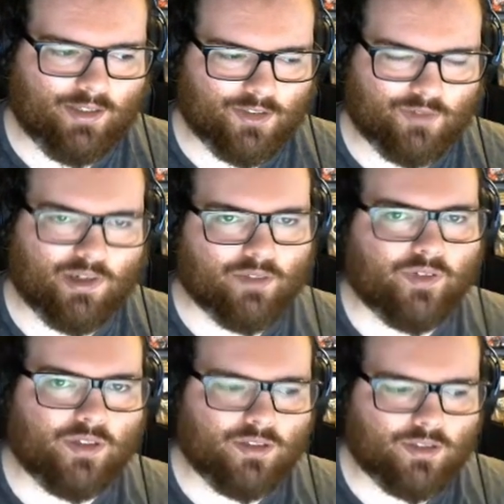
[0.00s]
that's
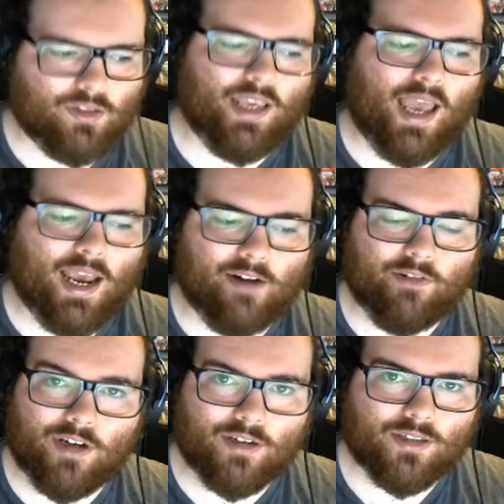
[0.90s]
relevant. So the
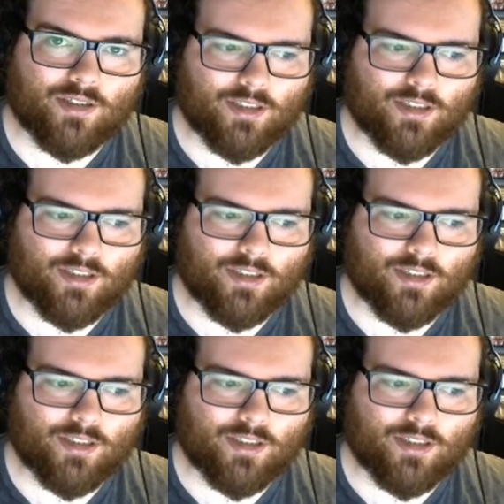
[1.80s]
area,